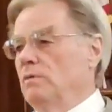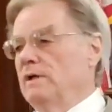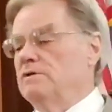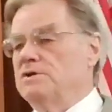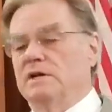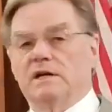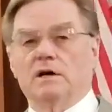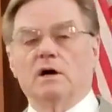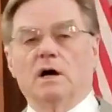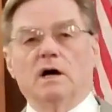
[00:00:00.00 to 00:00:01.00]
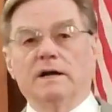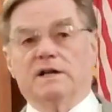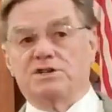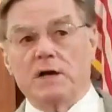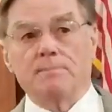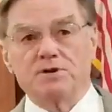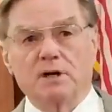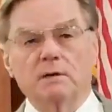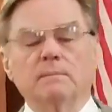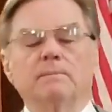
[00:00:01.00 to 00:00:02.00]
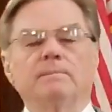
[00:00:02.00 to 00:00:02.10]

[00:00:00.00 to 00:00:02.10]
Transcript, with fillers: There's an, uh, an exception